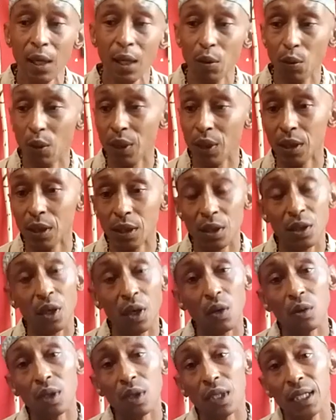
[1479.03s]
with
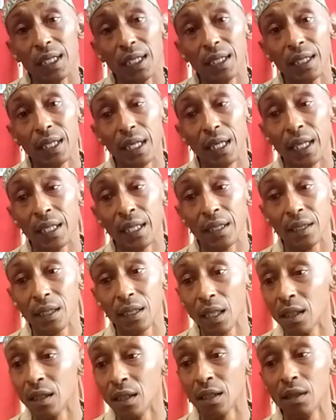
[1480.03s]
yodeling and
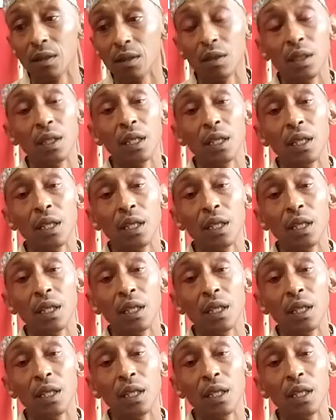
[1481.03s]
certain,